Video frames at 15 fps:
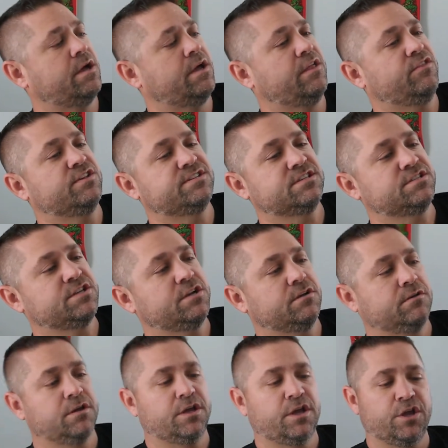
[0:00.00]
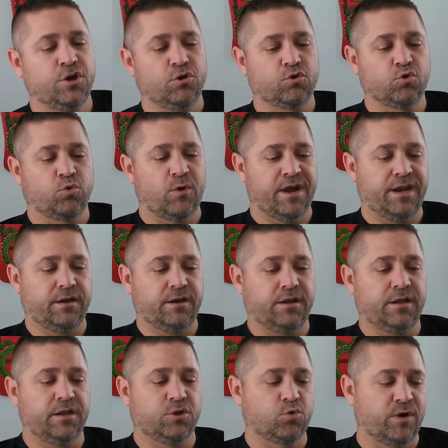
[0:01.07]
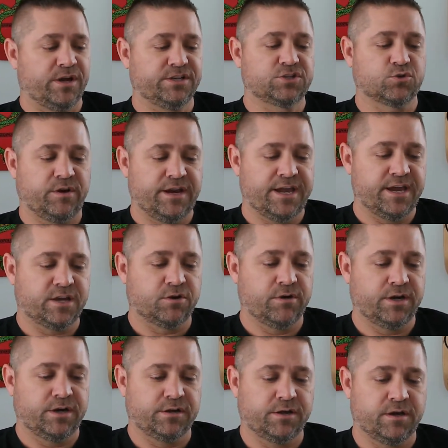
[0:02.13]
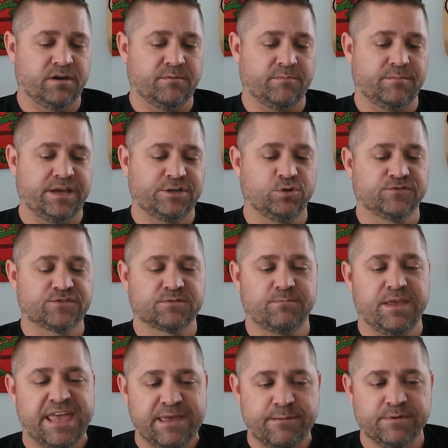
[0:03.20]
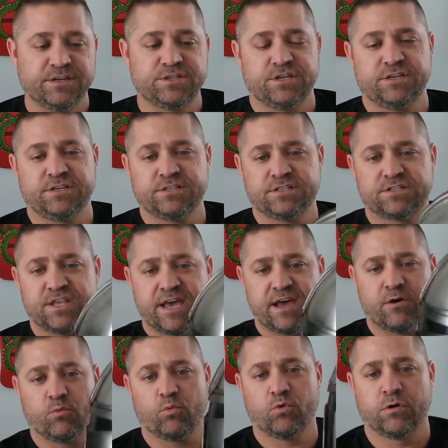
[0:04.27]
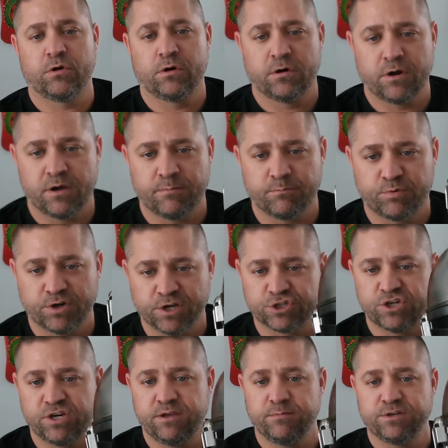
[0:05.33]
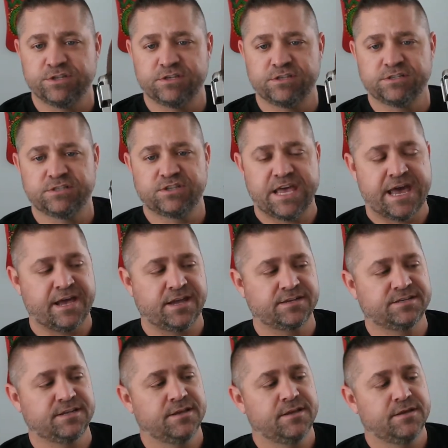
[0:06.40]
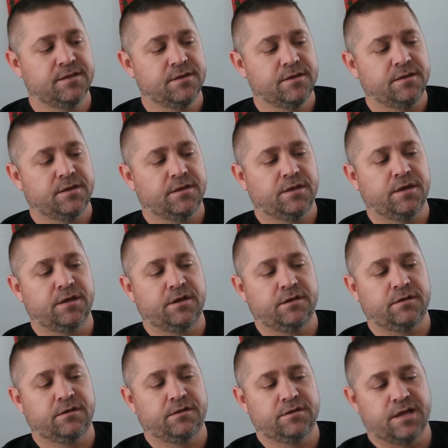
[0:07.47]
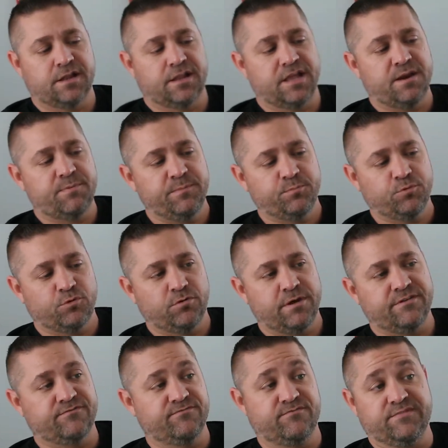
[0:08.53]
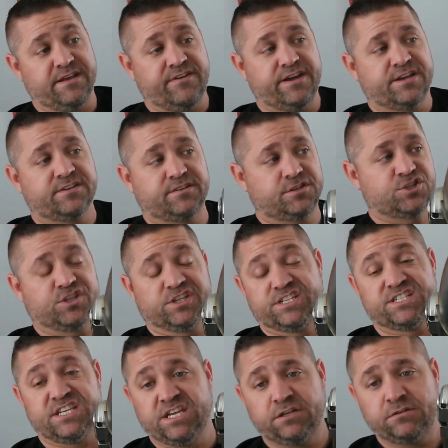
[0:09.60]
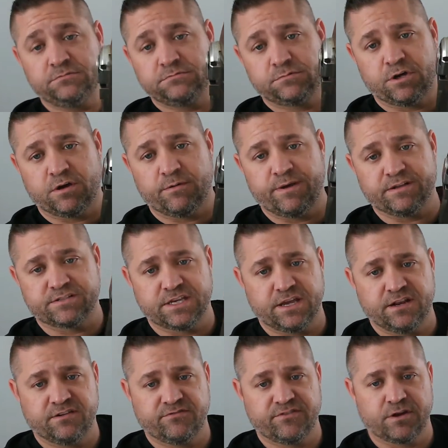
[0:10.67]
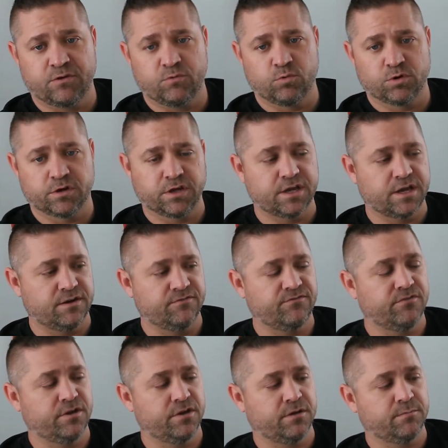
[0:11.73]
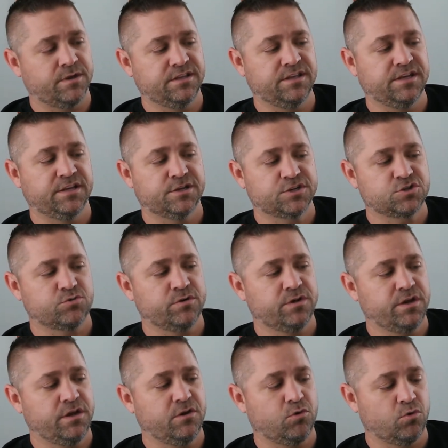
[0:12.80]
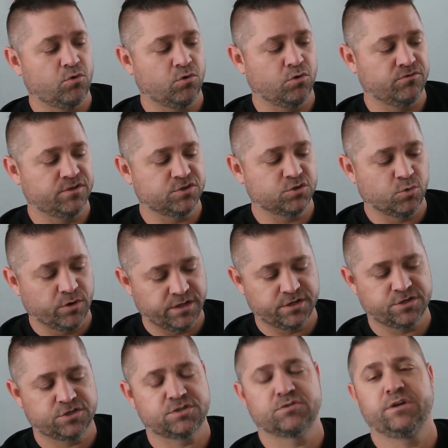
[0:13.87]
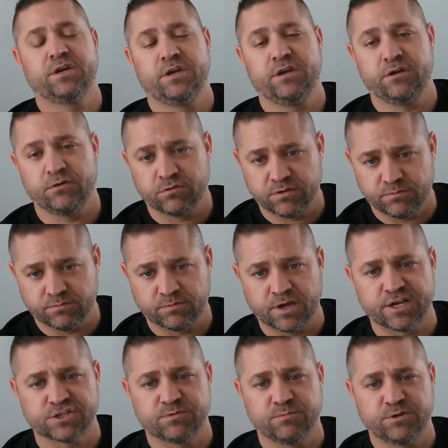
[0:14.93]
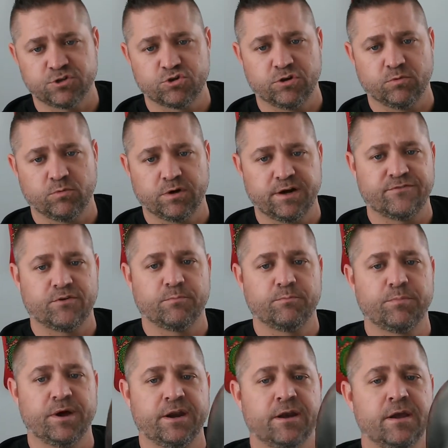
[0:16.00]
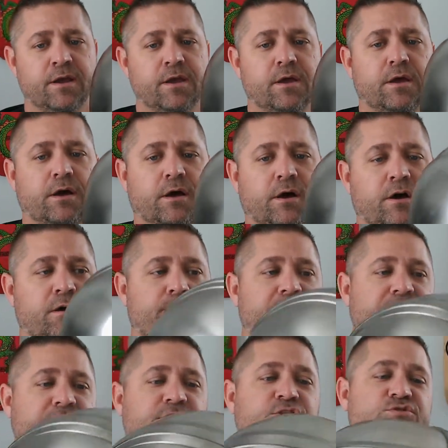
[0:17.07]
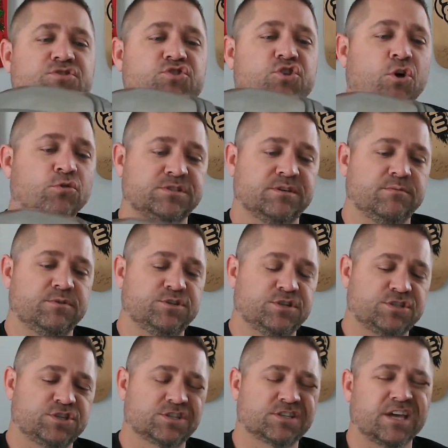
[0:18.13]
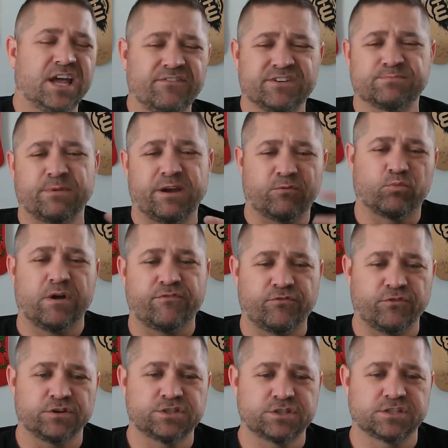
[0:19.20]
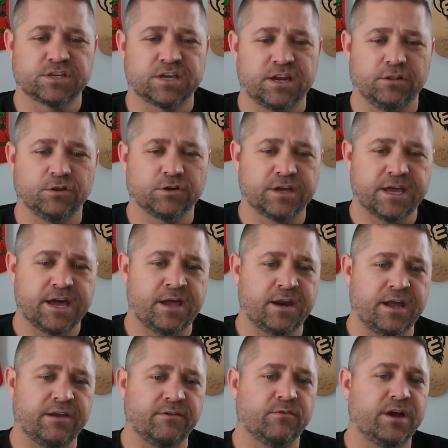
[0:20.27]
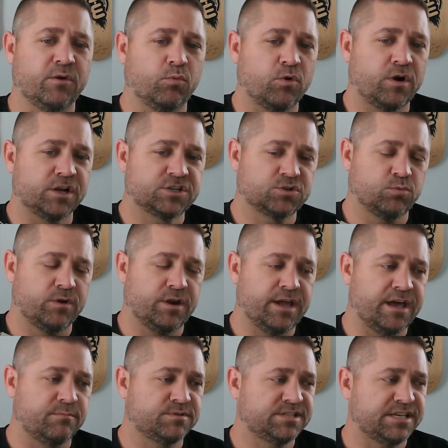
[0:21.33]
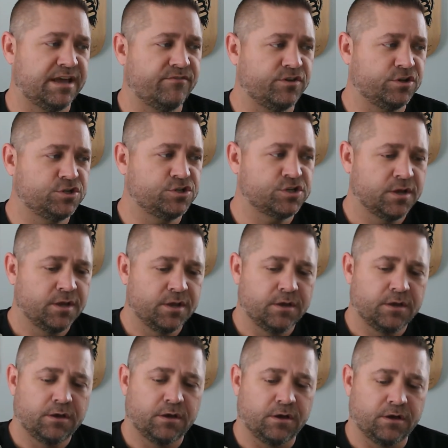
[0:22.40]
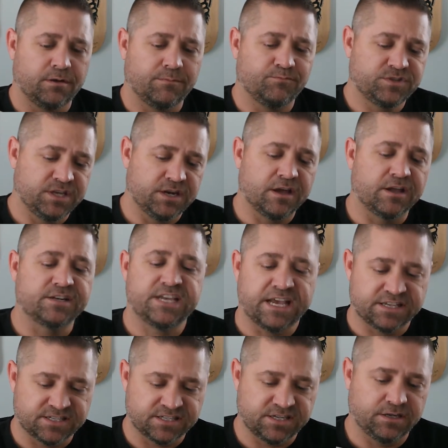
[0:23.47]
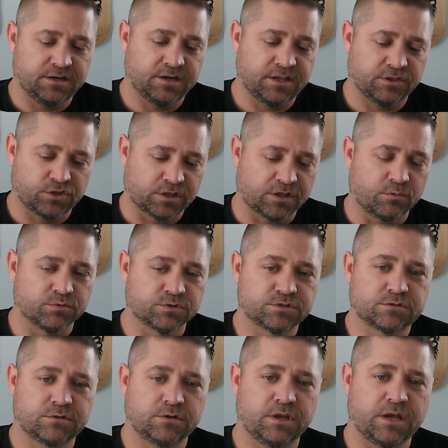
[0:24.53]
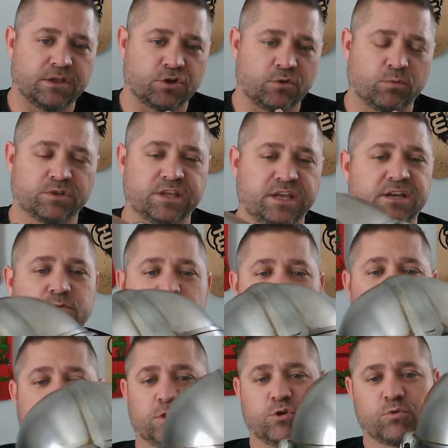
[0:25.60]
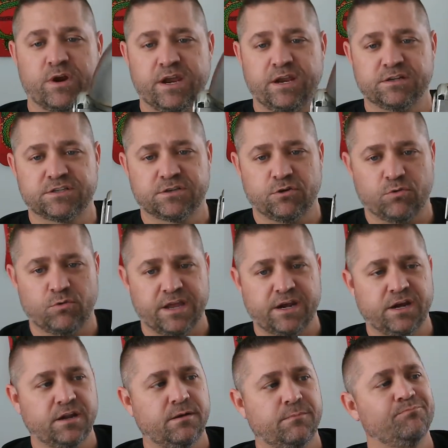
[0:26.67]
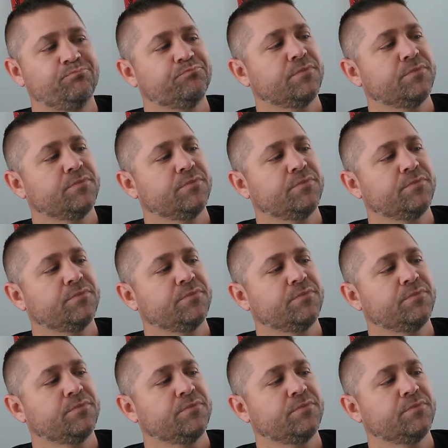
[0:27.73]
this isn't, quite screen accurate. I do have some images that were production images that not a lot of people have actually seen outside of working kind of in the industry or in the toy industry or the costume industry or whatever. But I use those images just kind of as my reference, just to kind of look at. I watched what Adam Savage did on Tested, and I thought what they did was really great, and so I ended up